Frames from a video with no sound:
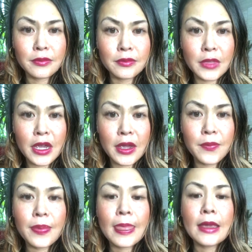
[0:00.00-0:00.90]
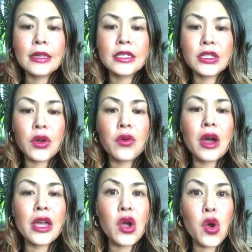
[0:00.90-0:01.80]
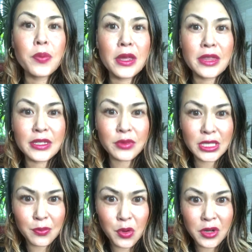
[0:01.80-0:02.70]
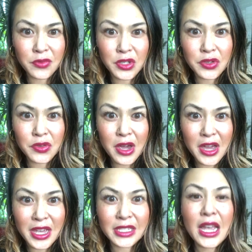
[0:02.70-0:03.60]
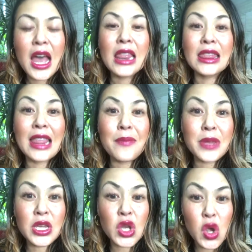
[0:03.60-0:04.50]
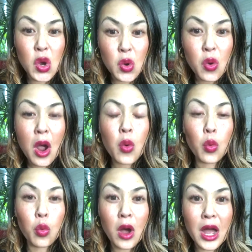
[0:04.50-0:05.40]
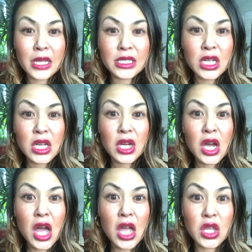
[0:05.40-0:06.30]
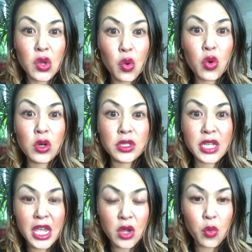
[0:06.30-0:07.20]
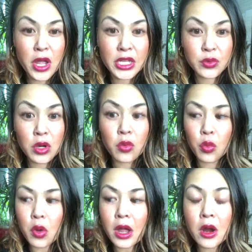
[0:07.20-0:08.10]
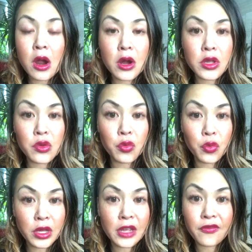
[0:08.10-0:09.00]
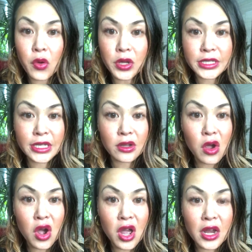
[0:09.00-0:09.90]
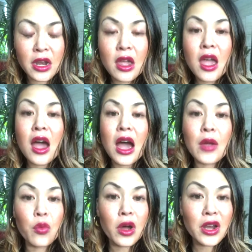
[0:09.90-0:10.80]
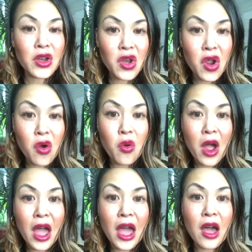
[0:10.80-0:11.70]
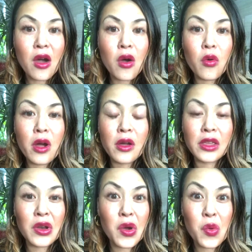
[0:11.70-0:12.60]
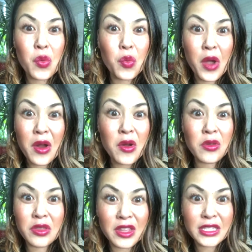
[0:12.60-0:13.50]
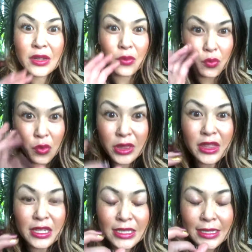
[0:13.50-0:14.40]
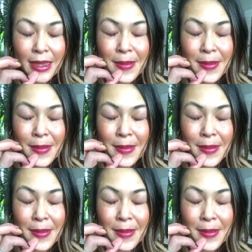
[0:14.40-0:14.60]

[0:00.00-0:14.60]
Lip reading: Okay. So I hope that this was supportive to you guys. Let me know what your takeaways were. Where are you really focusing on? I want to know how, what this